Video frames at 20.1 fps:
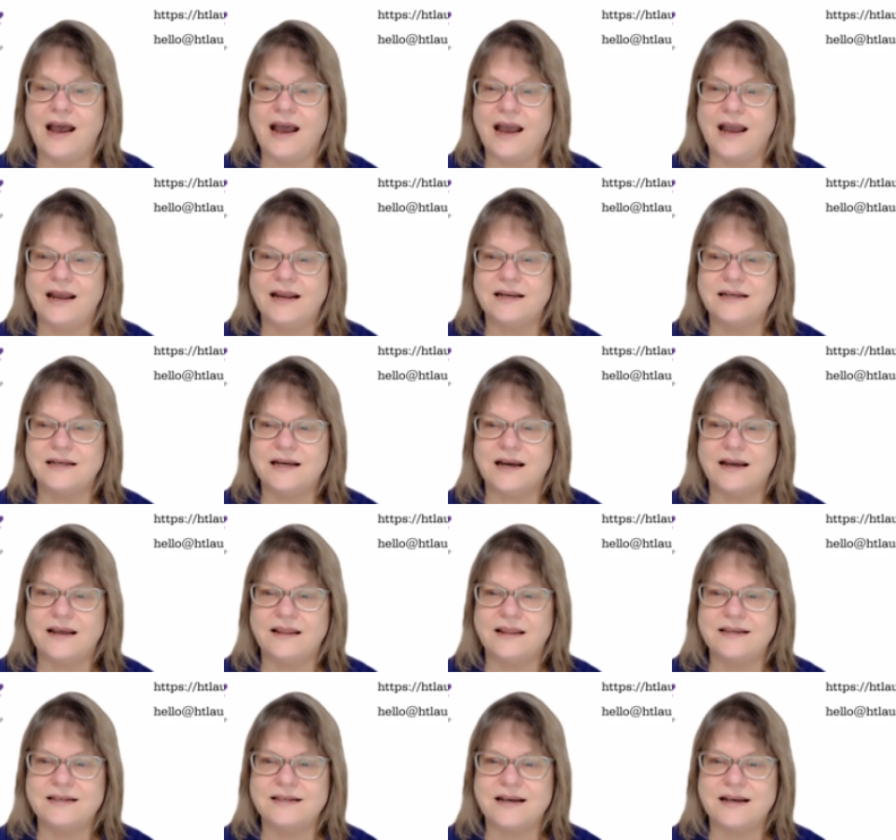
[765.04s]

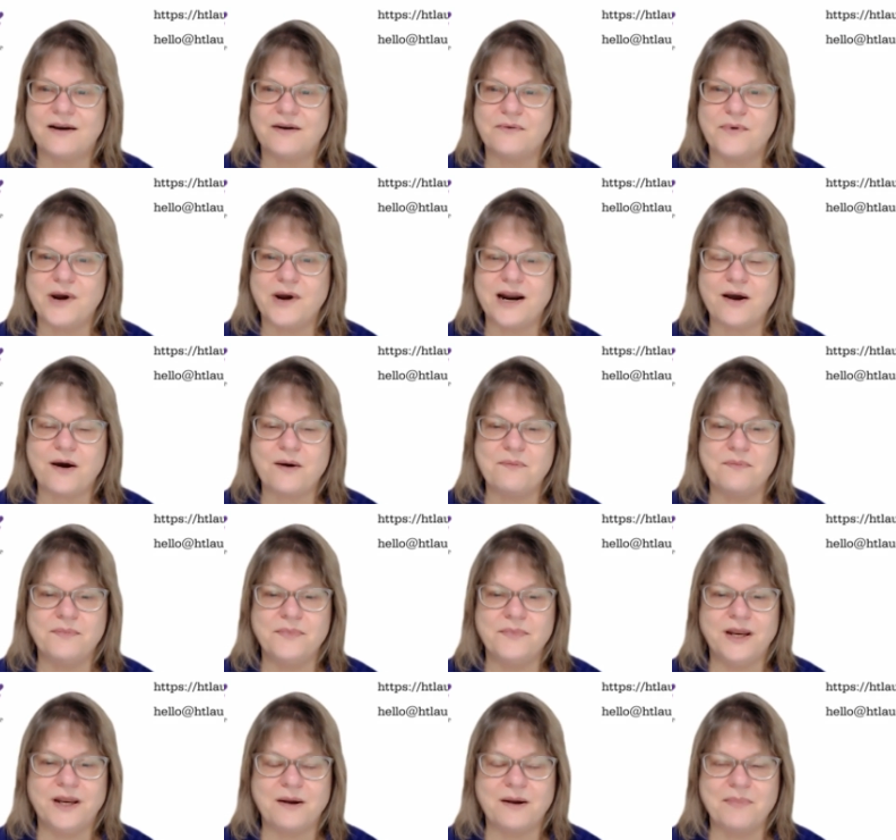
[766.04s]
And so when I
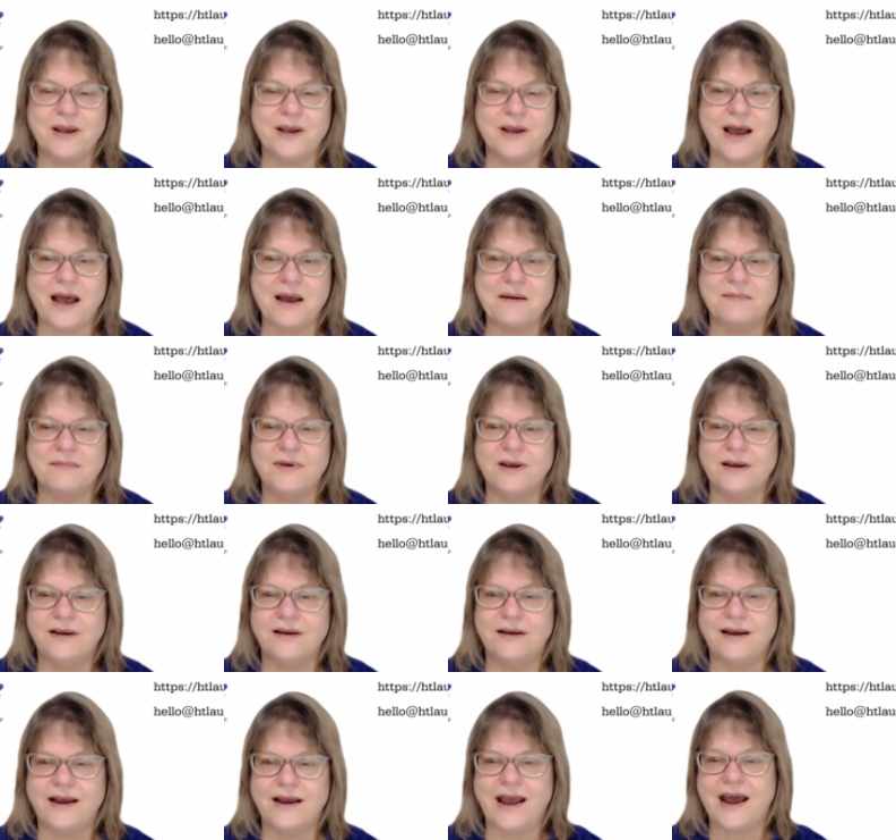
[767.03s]
became
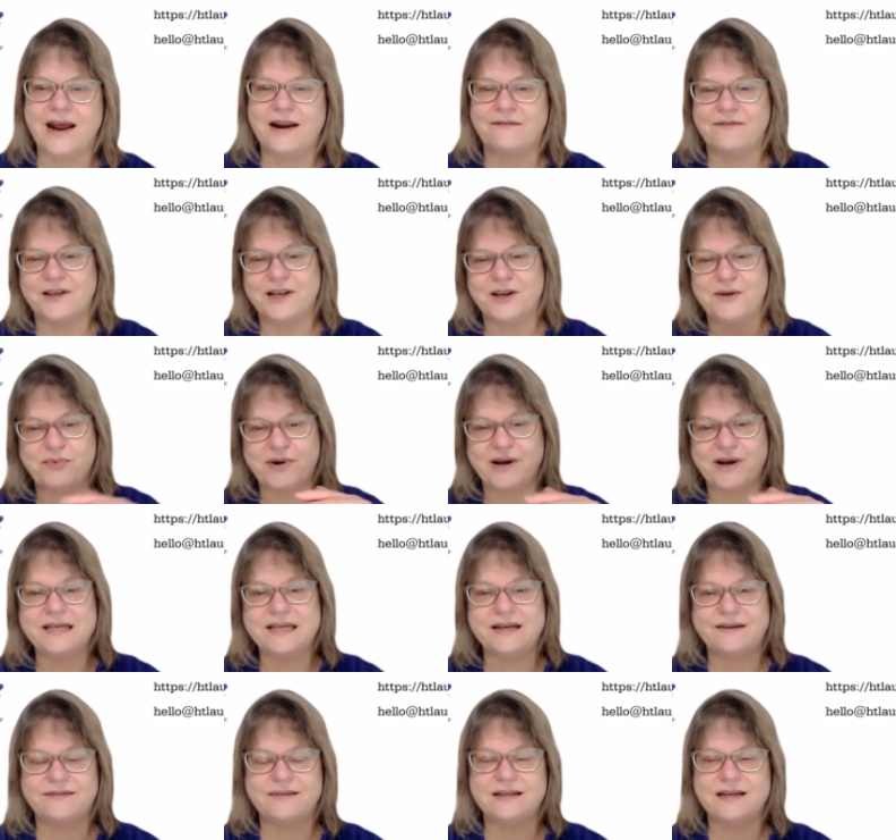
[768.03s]
out of the
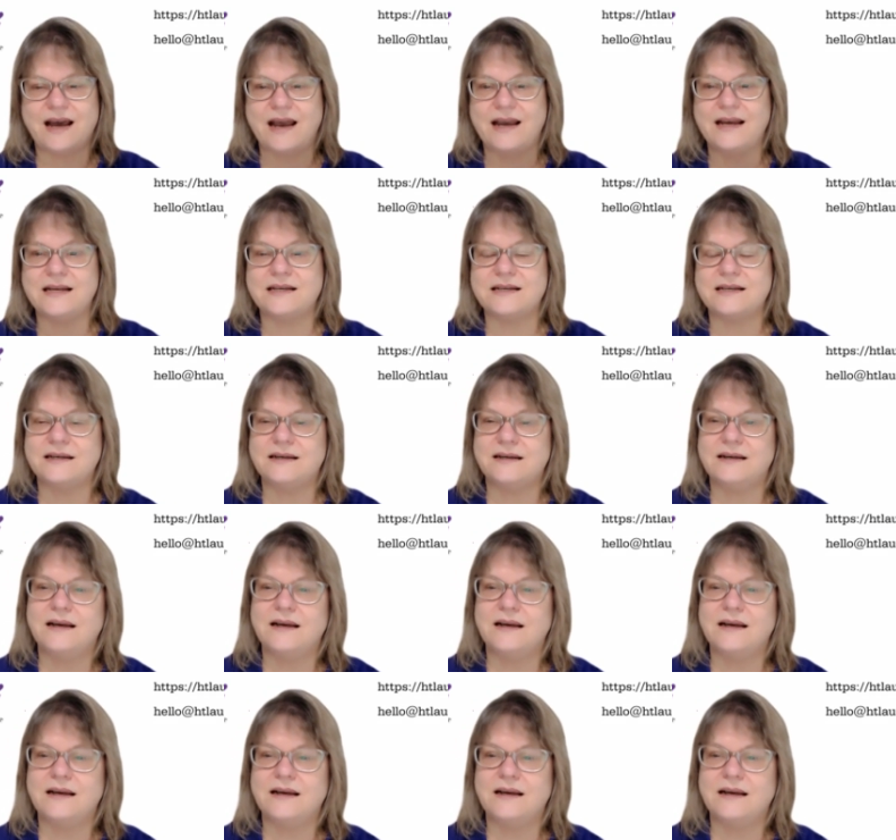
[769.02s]
depressive state,